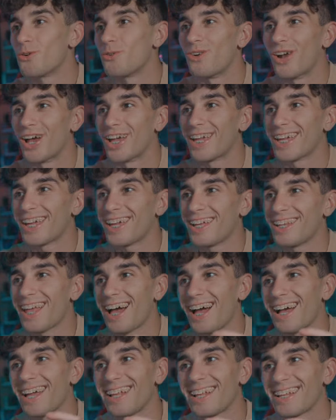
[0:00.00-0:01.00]
right? And
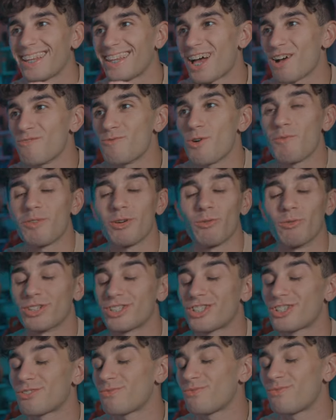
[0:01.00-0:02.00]
that that movie
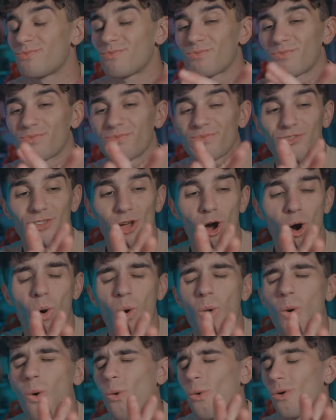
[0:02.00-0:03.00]
was
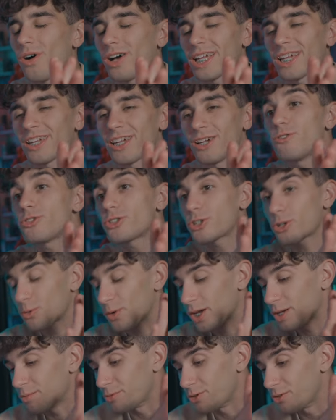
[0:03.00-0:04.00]
like it was a
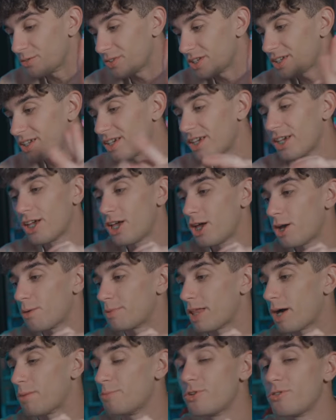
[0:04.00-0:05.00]
great movie,
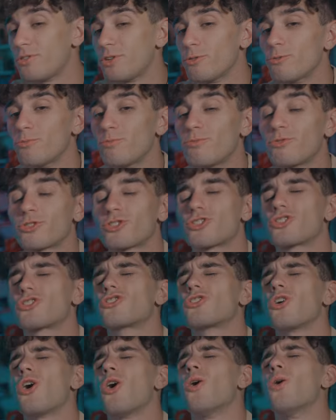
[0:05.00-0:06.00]
but that movie was
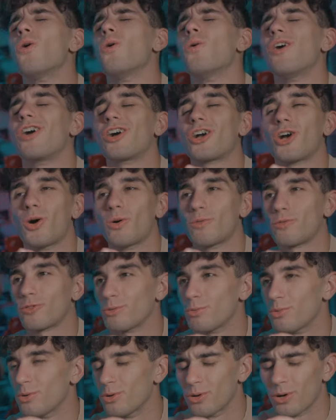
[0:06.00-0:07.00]
so
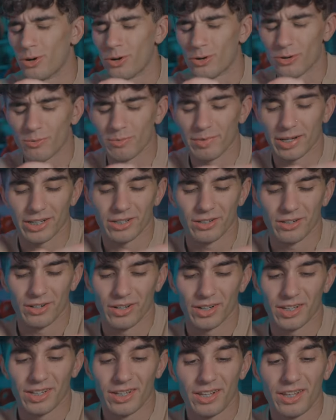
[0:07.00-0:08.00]
uncomfortable. Oh my
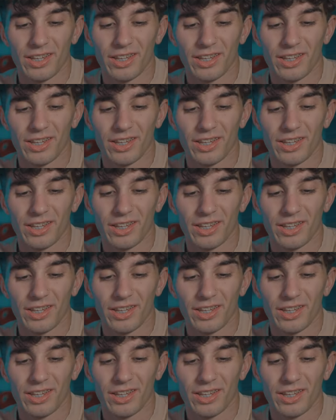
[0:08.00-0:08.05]
god.